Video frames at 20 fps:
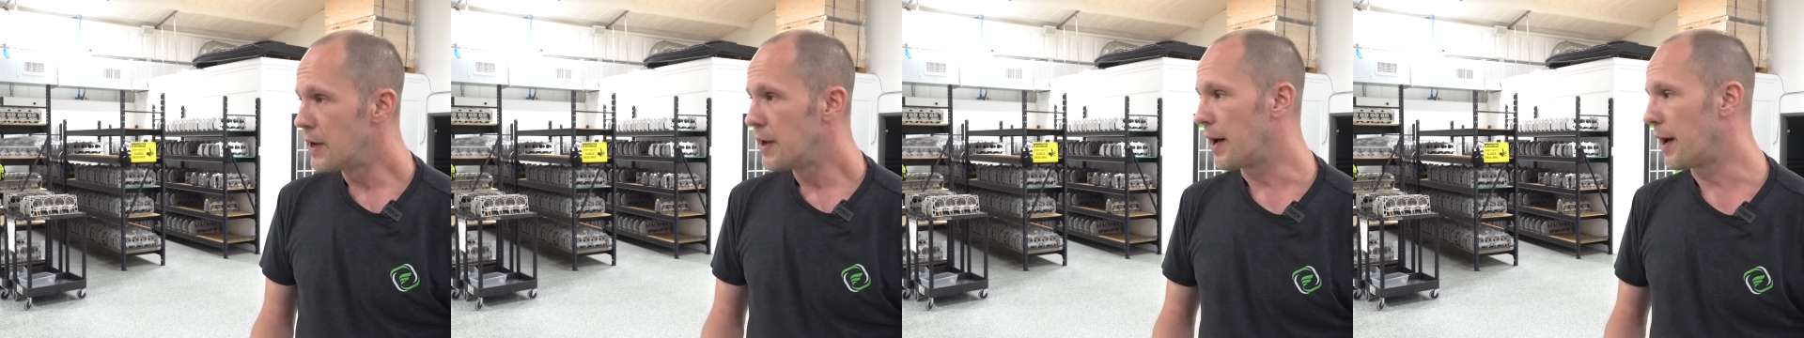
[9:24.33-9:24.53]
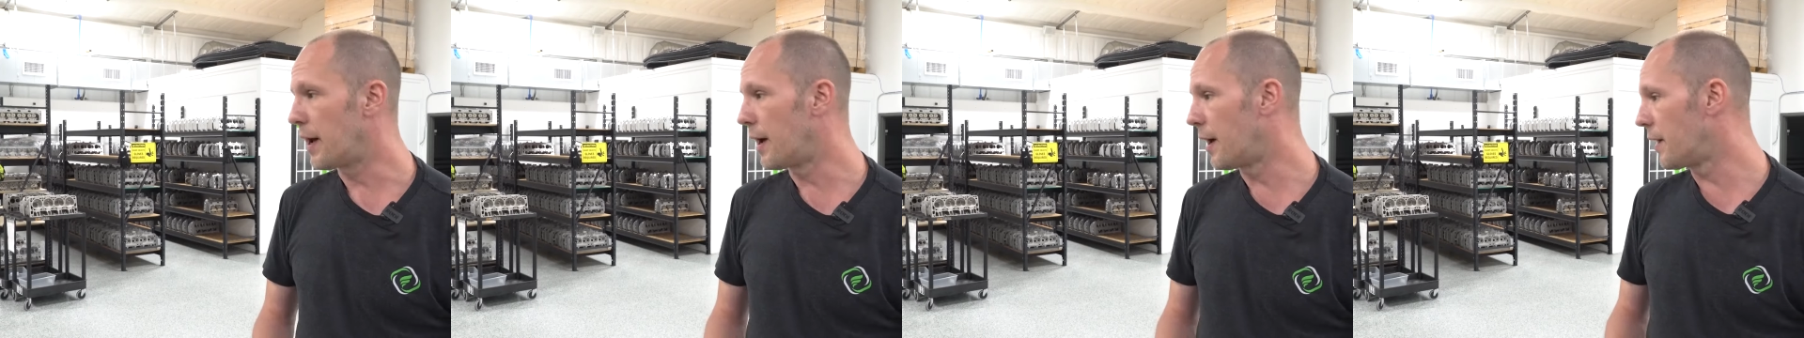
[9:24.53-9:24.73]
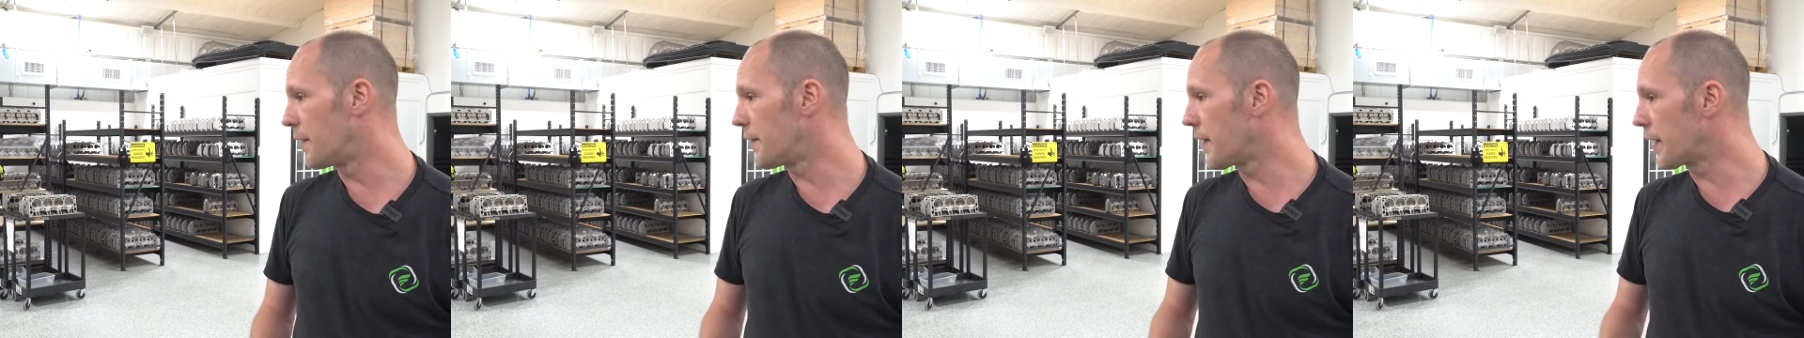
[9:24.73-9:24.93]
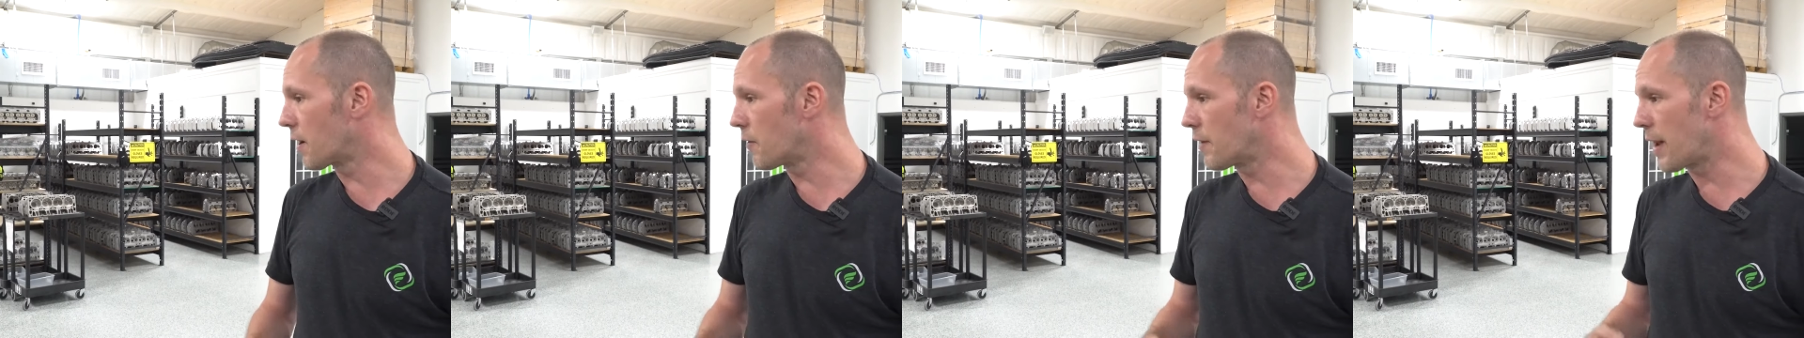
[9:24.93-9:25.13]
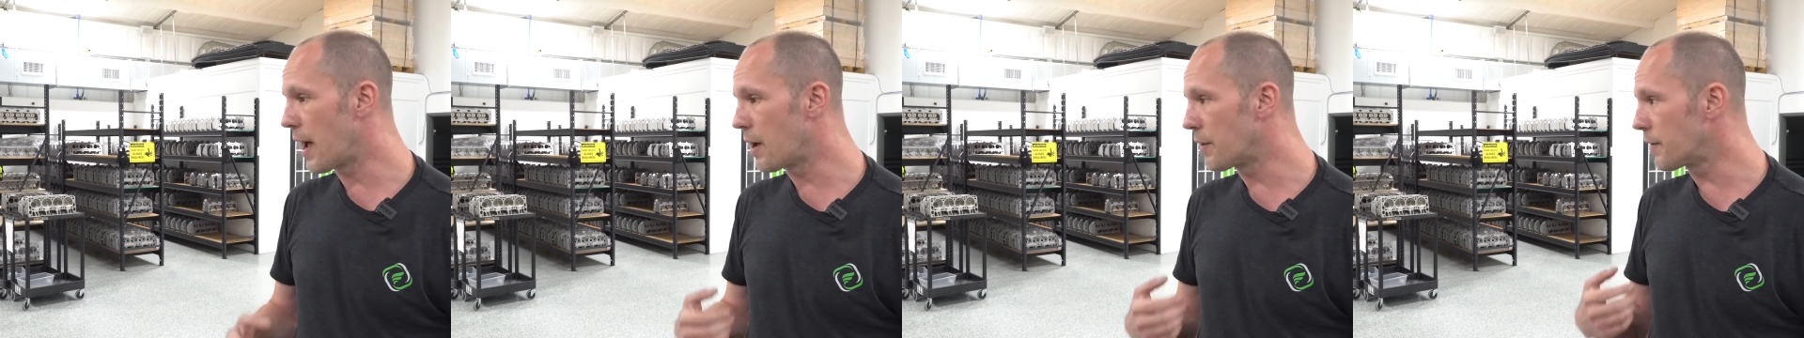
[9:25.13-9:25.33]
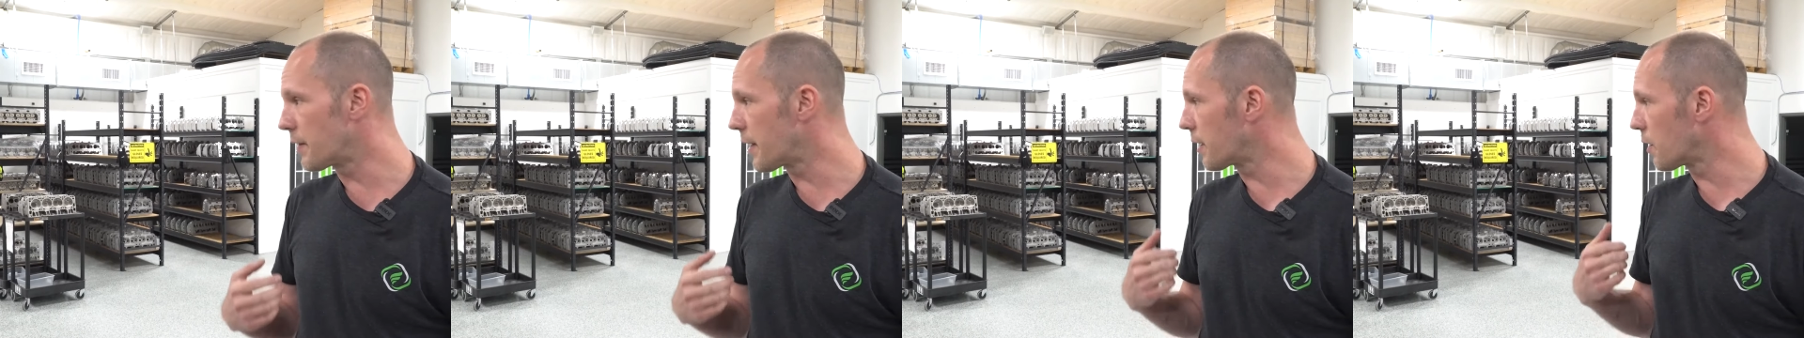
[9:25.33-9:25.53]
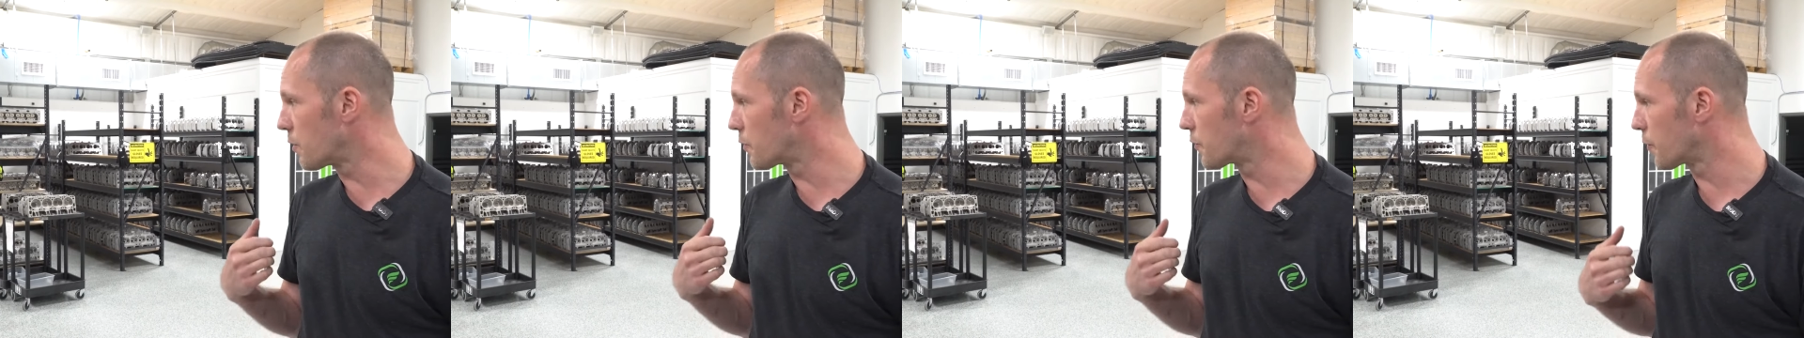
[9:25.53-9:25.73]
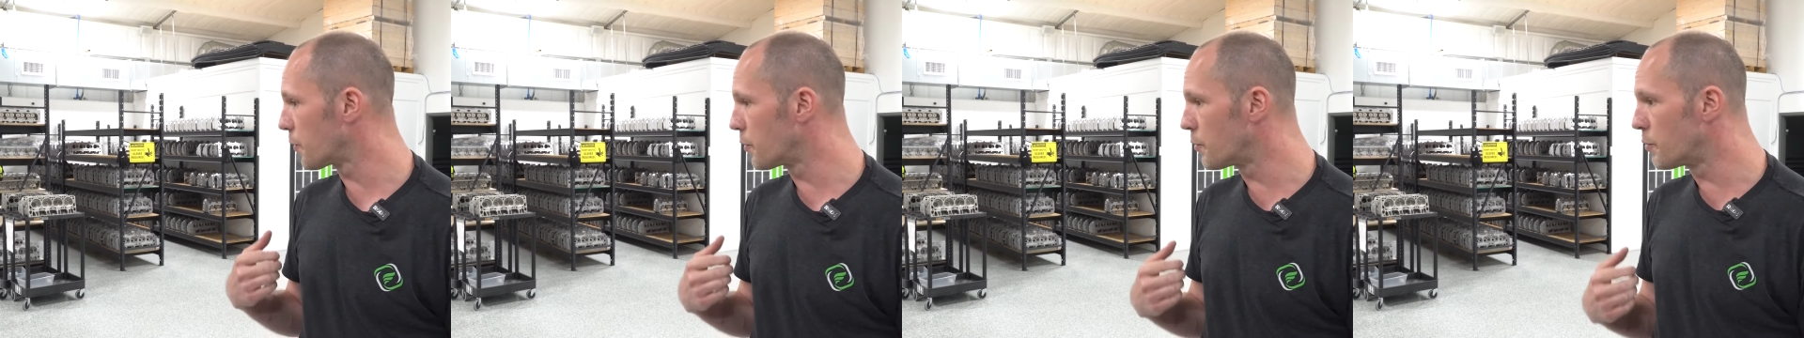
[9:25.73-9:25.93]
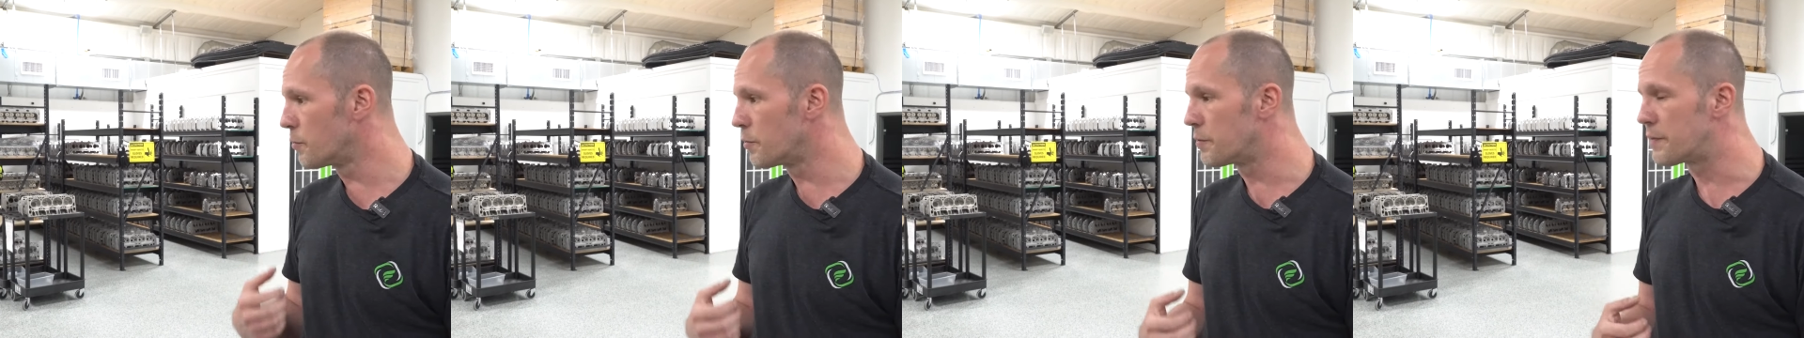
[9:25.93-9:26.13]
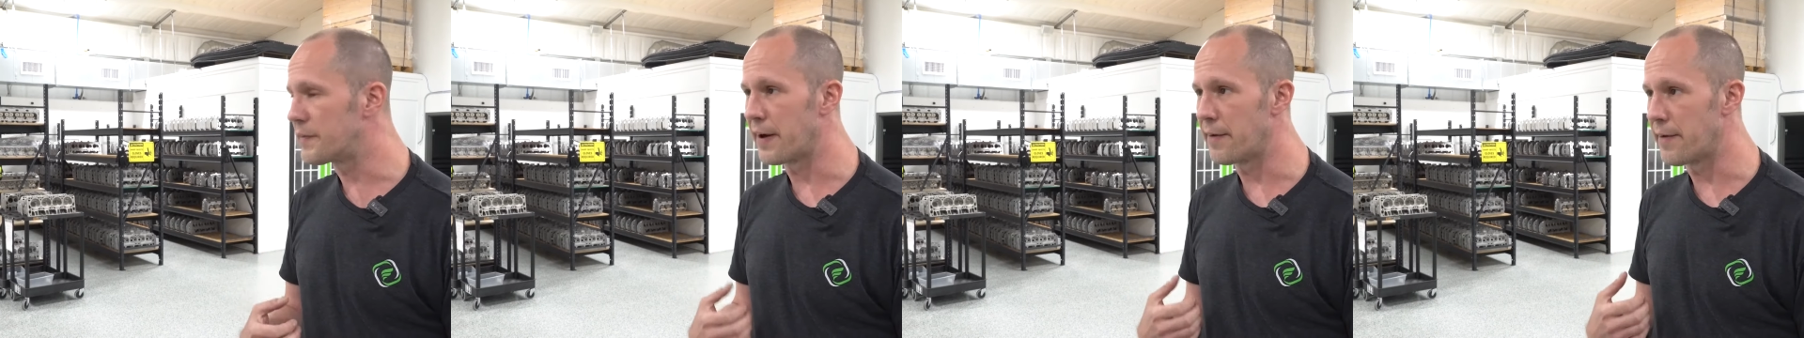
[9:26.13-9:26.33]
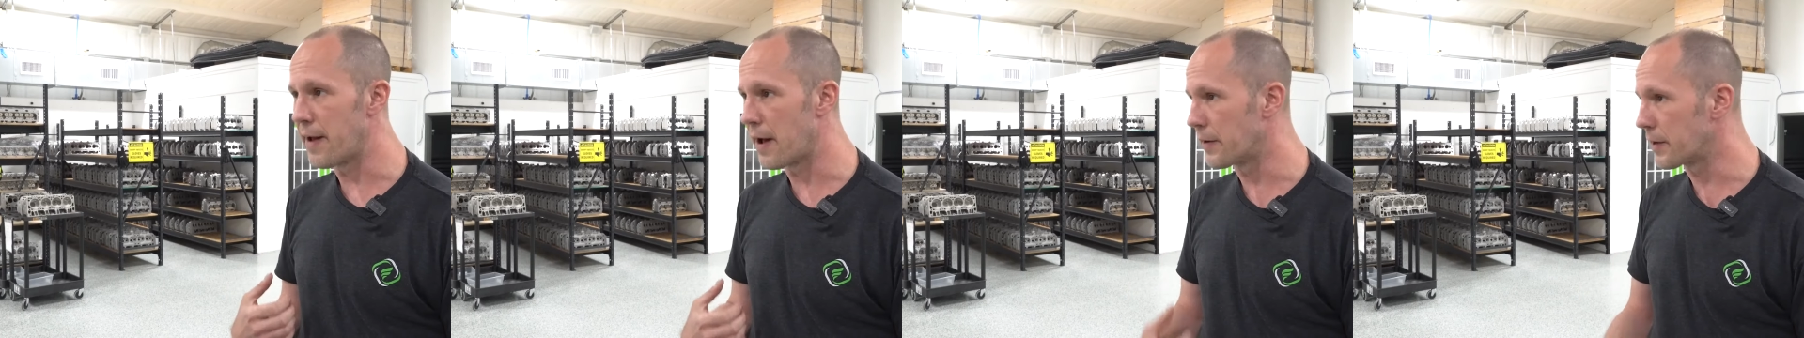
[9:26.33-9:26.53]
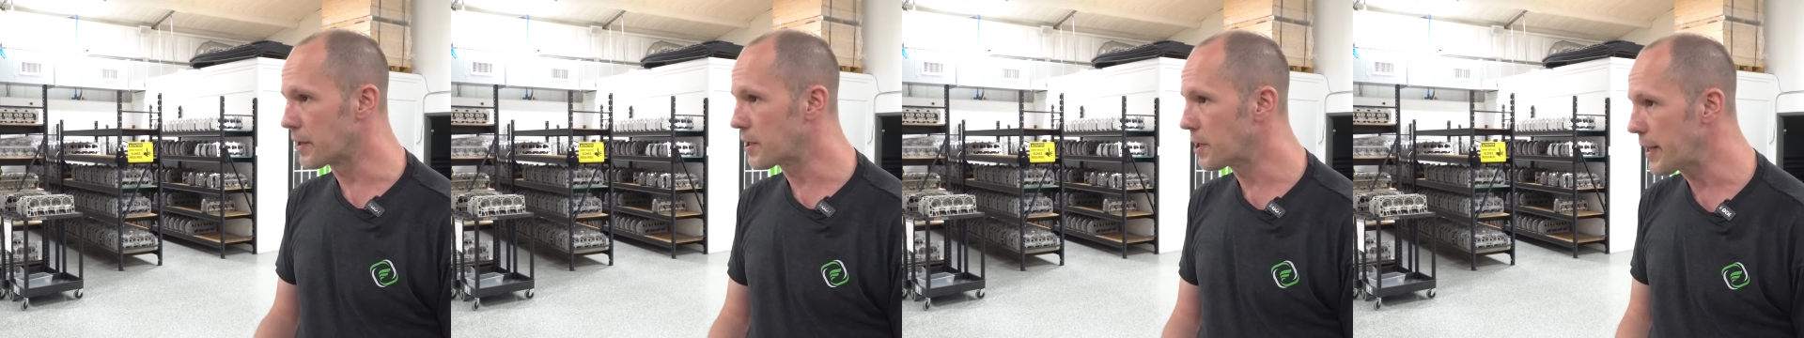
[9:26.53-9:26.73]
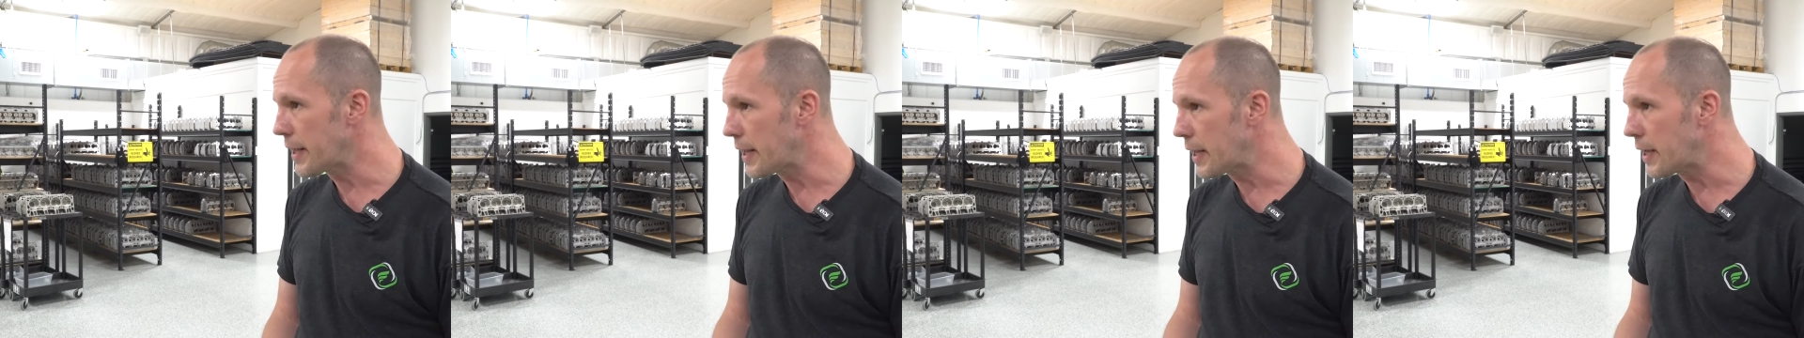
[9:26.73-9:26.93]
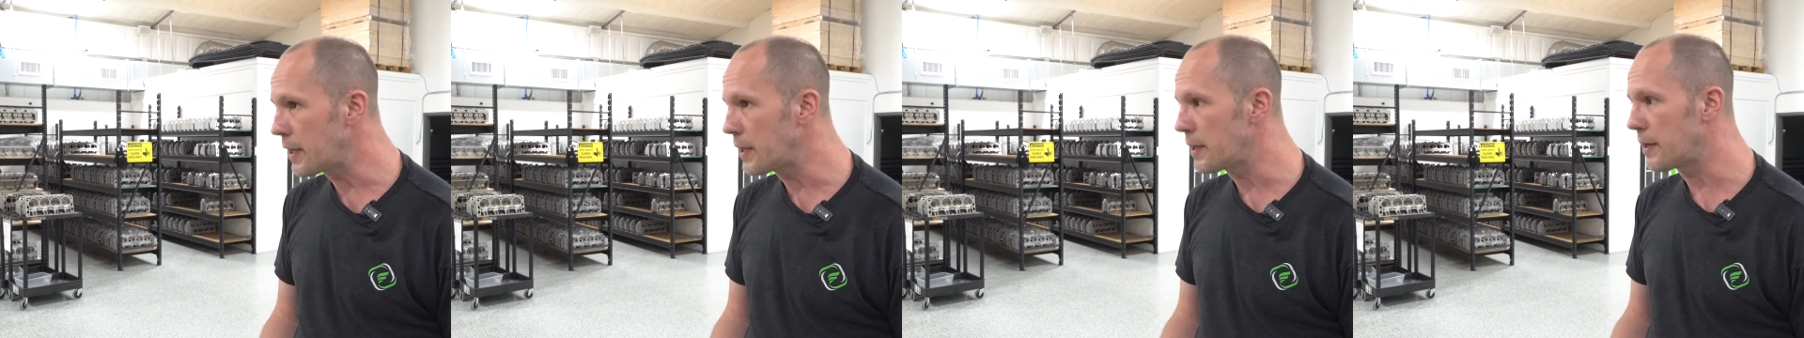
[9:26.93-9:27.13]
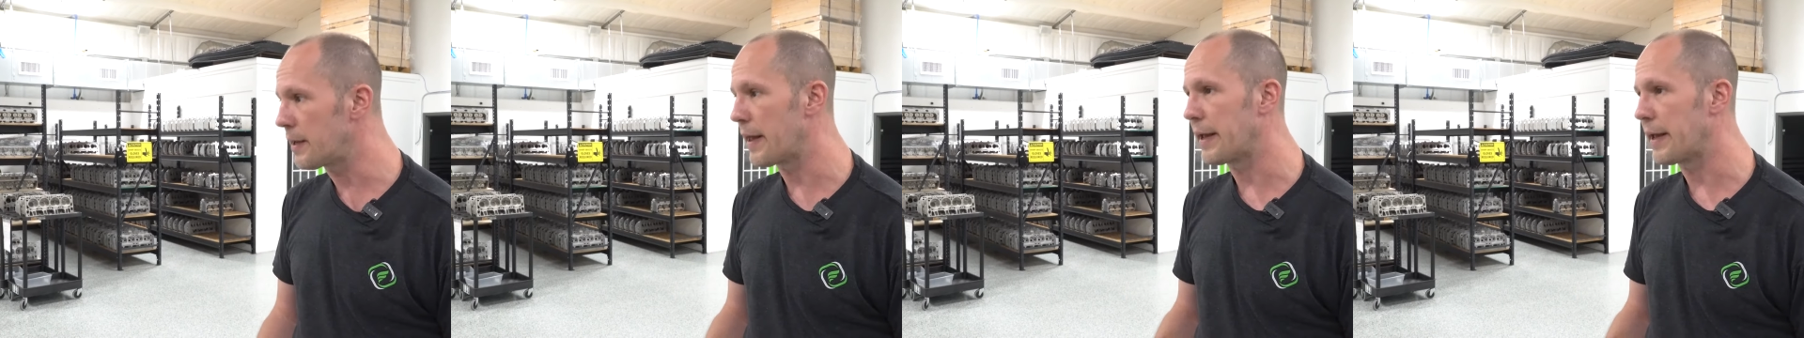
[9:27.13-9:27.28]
Uh, they go down. They go through tear down and clean.